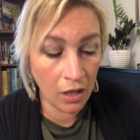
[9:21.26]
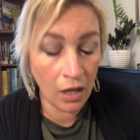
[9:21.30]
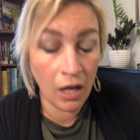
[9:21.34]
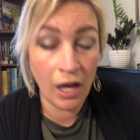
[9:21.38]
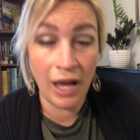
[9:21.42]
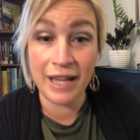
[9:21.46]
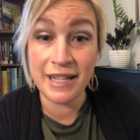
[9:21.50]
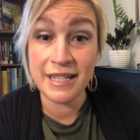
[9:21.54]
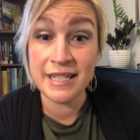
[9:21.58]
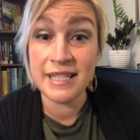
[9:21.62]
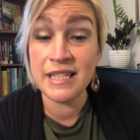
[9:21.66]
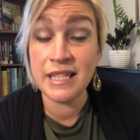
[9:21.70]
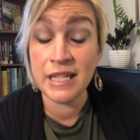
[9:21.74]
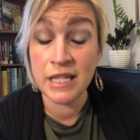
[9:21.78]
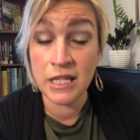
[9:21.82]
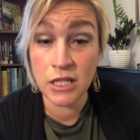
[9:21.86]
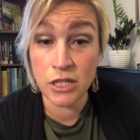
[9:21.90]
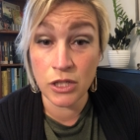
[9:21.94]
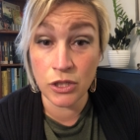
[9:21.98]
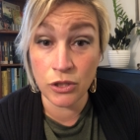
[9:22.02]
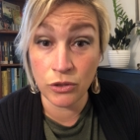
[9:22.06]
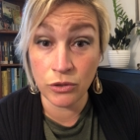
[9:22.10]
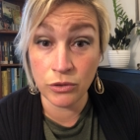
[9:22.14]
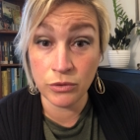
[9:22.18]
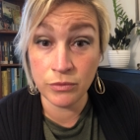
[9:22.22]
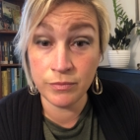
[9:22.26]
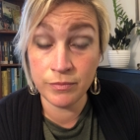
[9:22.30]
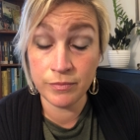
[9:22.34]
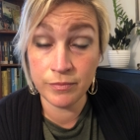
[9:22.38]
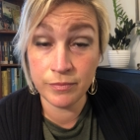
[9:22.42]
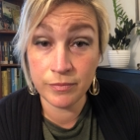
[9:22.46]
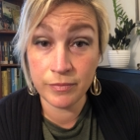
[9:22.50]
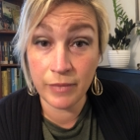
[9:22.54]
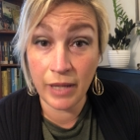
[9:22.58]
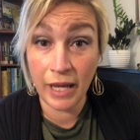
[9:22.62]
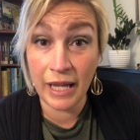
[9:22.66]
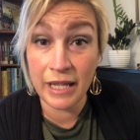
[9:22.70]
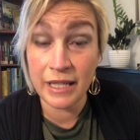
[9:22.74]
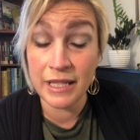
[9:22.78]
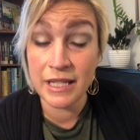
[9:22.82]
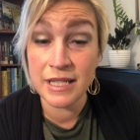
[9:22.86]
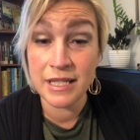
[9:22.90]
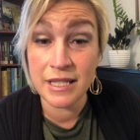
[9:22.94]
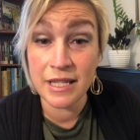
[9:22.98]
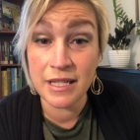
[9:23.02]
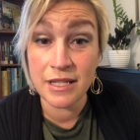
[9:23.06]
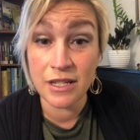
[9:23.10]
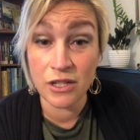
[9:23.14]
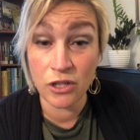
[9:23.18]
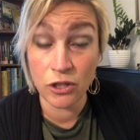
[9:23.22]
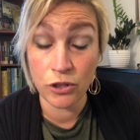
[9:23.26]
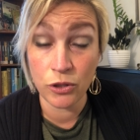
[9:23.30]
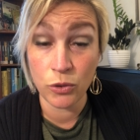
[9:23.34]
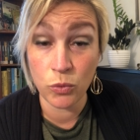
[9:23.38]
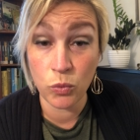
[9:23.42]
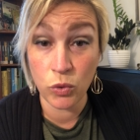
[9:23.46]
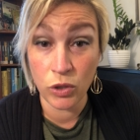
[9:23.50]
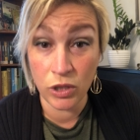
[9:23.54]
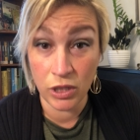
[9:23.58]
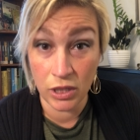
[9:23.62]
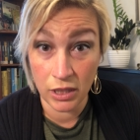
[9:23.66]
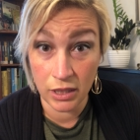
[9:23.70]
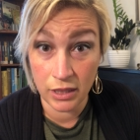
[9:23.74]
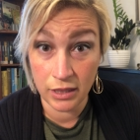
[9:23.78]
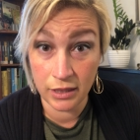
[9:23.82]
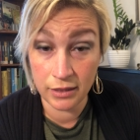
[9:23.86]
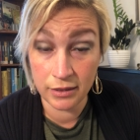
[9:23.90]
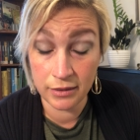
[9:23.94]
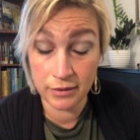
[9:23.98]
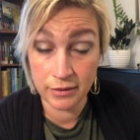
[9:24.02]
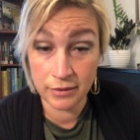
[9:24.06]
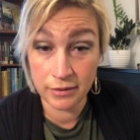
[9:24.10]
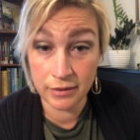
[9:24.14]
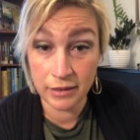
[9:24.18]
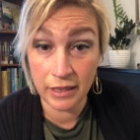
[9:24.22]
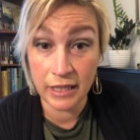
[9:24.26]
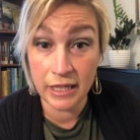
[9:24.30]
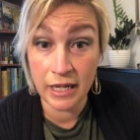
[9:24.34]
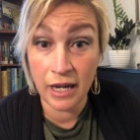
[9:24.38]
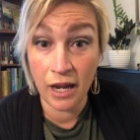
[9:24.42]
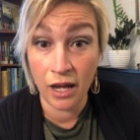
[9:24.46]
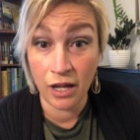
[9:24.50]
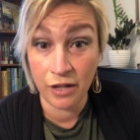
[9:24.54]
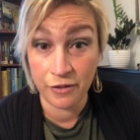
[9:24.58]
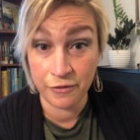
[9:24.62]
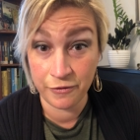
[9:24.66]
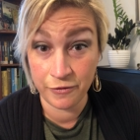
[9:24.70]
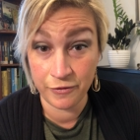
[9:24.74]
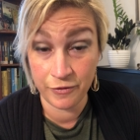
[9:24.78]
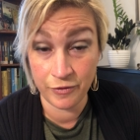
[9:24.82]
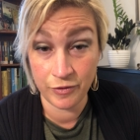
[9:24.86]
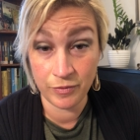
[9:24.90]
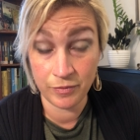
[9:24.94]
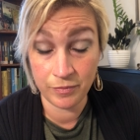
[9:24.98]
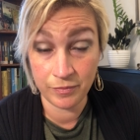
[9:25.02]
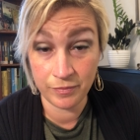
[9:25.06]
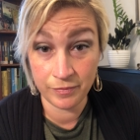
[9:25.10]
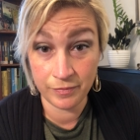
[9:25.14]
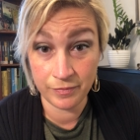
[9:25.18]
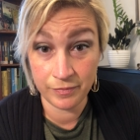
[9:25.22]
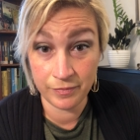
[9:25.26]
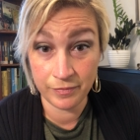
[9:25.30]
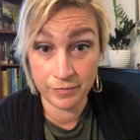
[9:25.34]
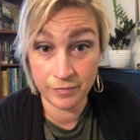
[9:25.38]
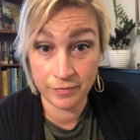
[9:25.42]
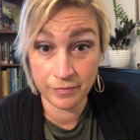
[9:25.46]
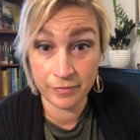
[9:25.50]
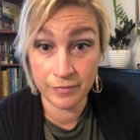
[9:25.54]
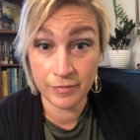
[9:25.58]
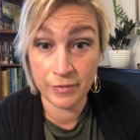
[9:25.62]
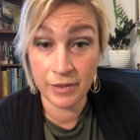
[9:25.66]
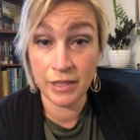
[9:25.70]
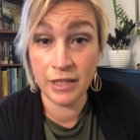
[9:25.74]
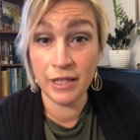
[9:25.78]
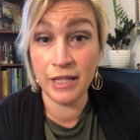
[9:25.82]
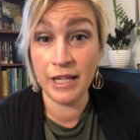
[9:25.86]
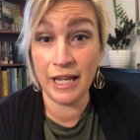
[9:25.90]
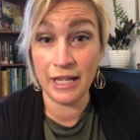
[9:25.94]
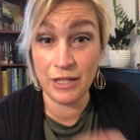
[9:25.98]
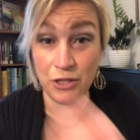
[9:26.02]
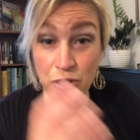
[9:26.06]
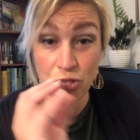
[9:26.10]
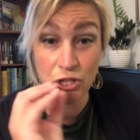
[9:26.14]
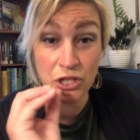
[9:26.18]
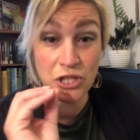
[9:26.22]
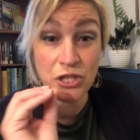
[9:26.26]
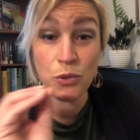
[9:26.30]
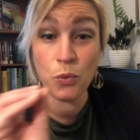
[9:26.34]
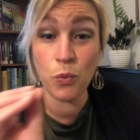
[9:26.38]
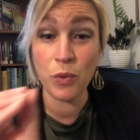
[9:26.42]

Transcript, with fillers: I see you, and this isn't going to work enough in just a